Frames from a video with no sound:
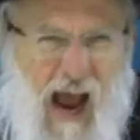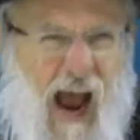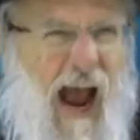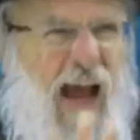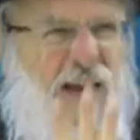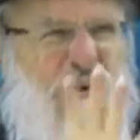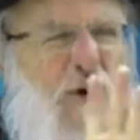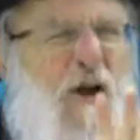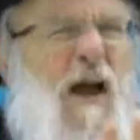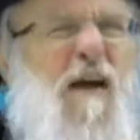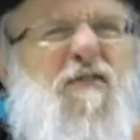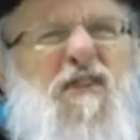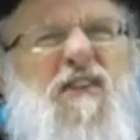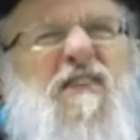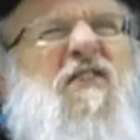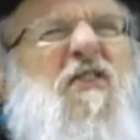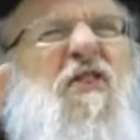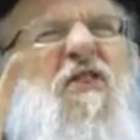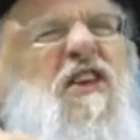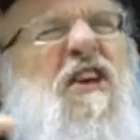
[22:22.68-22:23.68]
I know you have
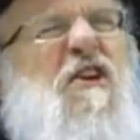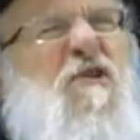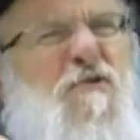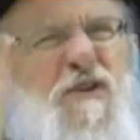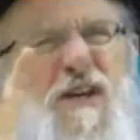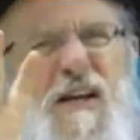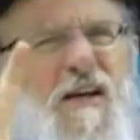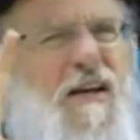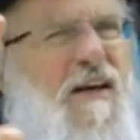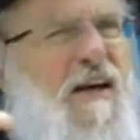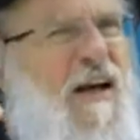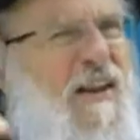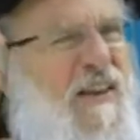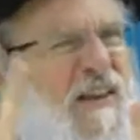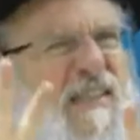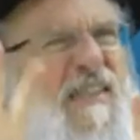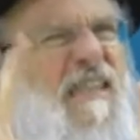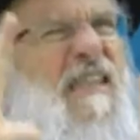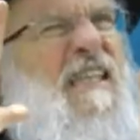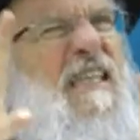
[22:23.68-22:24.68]
this theory,
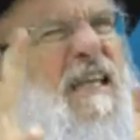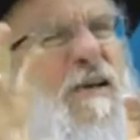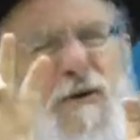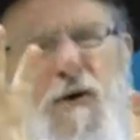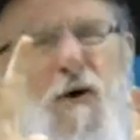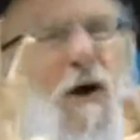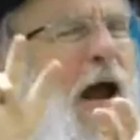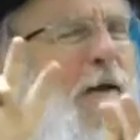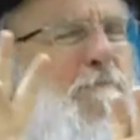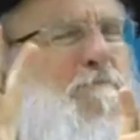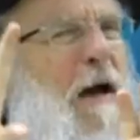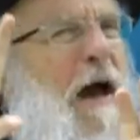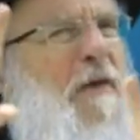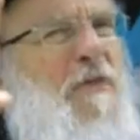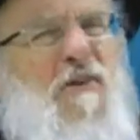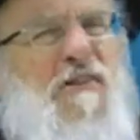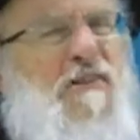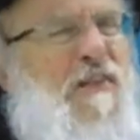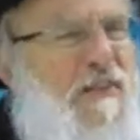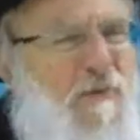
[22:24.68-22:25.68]
this theory or
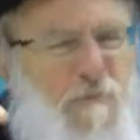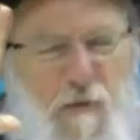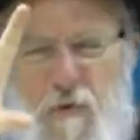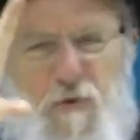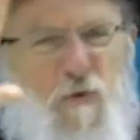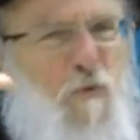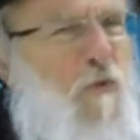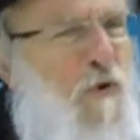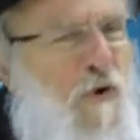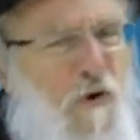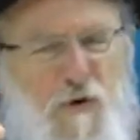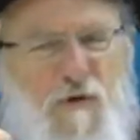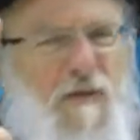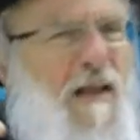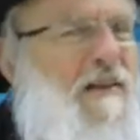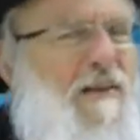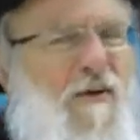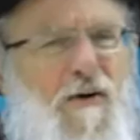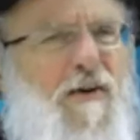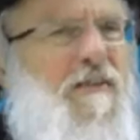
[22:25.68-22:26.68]
hypothesis about the world
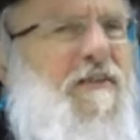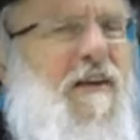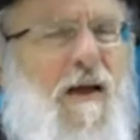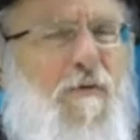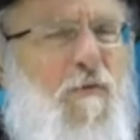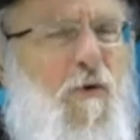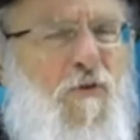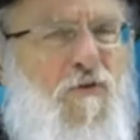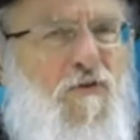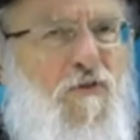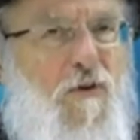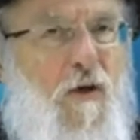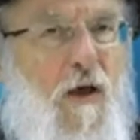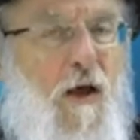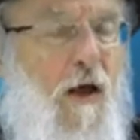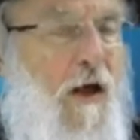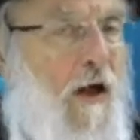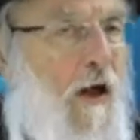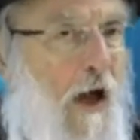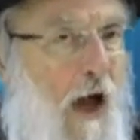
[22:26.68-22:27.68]
that there are tables.
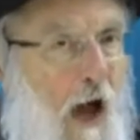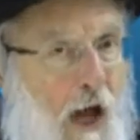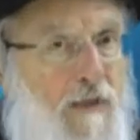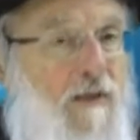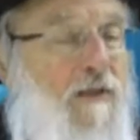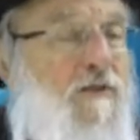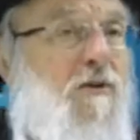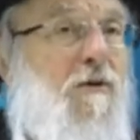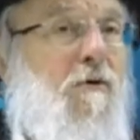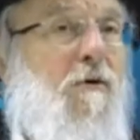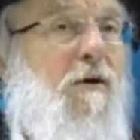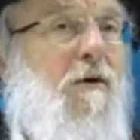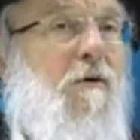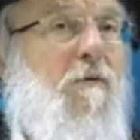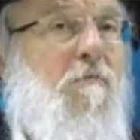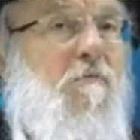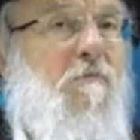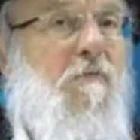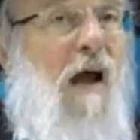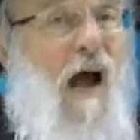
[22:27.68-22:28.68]
I disagree.
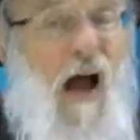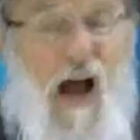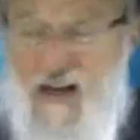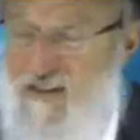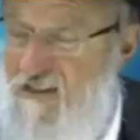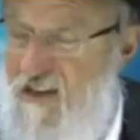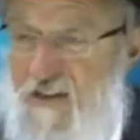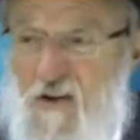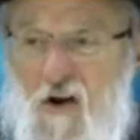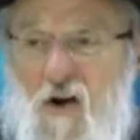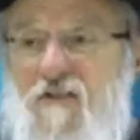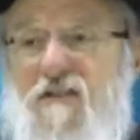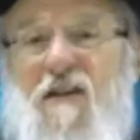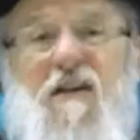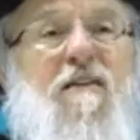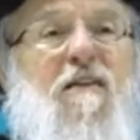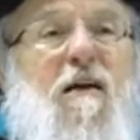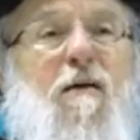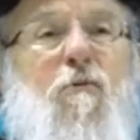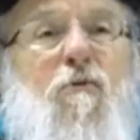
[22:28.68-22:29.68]
I say there aren't
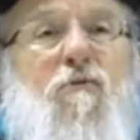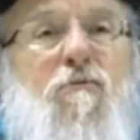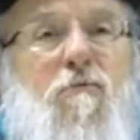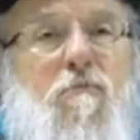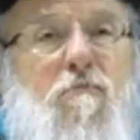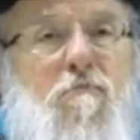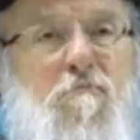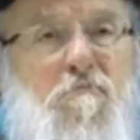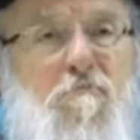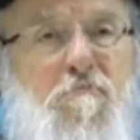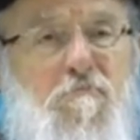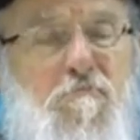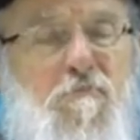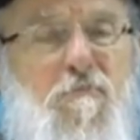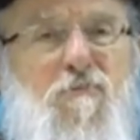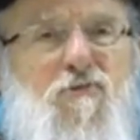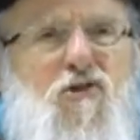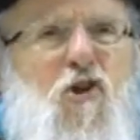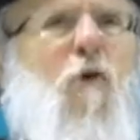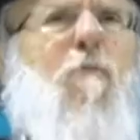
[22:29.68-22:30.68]
any tables.
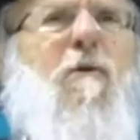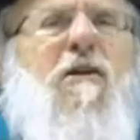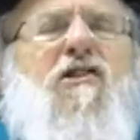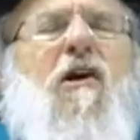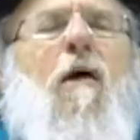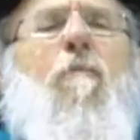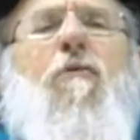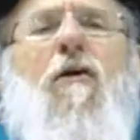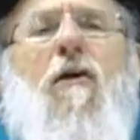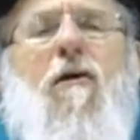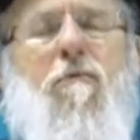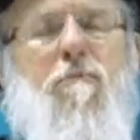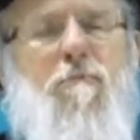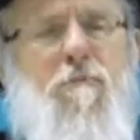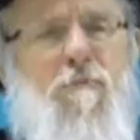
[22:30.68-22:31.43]
Do me something.